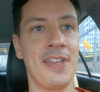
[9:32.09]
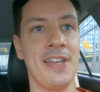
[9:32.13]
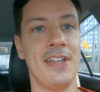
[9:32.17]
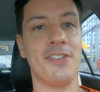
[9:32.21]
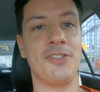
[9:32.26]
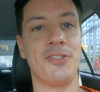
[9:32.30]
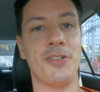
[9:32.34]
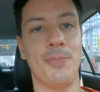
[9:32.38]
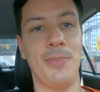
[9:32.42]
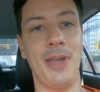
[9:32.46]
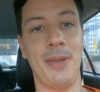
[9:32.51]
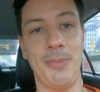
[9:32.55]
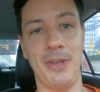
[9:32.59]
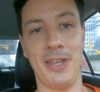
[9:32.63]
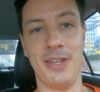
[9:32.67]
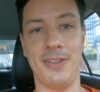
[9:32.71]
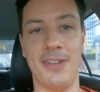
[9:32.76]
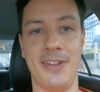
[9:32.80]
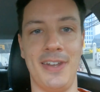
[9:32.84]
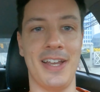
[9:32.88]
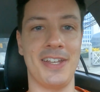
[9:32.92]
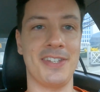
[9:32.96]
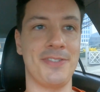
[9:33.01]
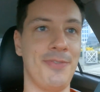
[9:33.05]
So maybe in
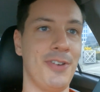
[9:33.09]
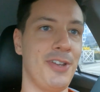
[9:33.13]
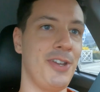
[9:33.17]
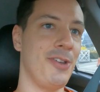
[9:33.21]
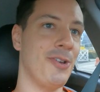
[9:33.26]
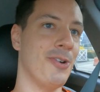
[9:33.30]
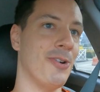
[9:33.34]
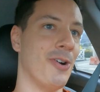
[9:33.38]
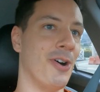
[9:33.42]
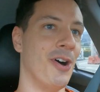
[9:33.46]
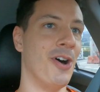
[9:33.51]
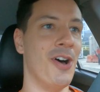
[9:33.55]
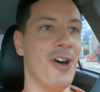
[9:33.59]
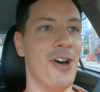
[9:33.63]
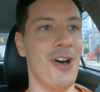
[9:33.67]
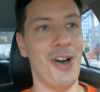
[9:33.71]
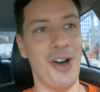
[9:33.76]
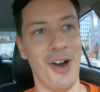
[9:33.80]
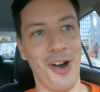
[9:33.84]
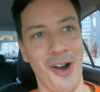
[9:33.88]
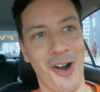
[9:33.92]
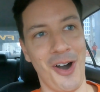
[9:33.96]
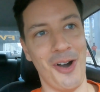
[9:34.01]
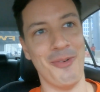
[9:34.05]
the next video,
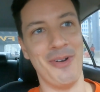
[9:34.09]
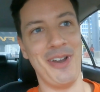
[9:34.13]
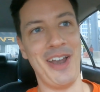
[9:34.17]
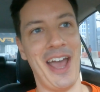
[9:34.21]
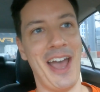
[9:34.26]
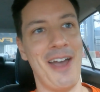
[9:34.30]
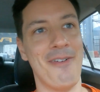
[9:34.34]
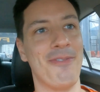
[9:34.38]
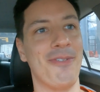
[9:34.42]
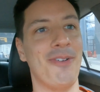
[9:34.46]
or when I have